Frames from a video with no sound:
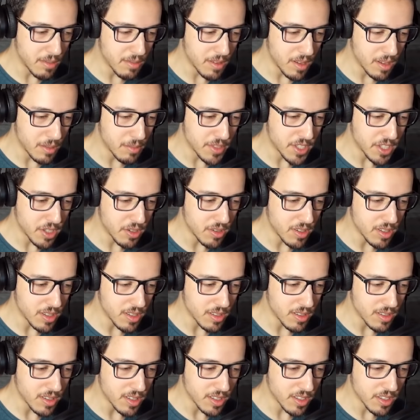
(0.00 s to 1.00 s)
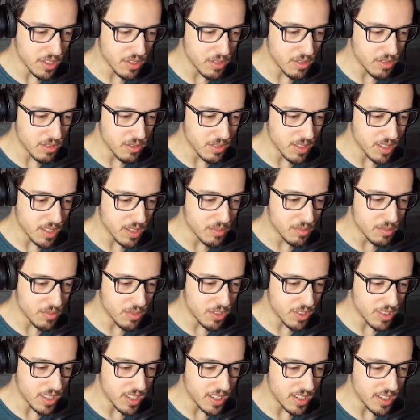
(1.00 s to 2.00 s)
I'm sorry. It's going to take
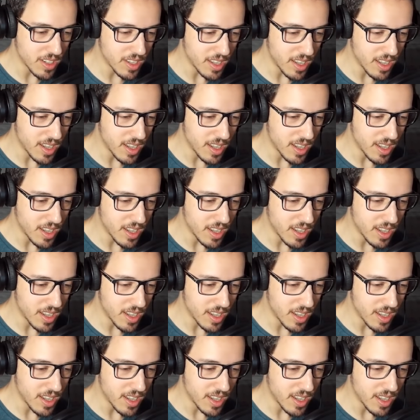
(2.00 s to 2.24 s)
more than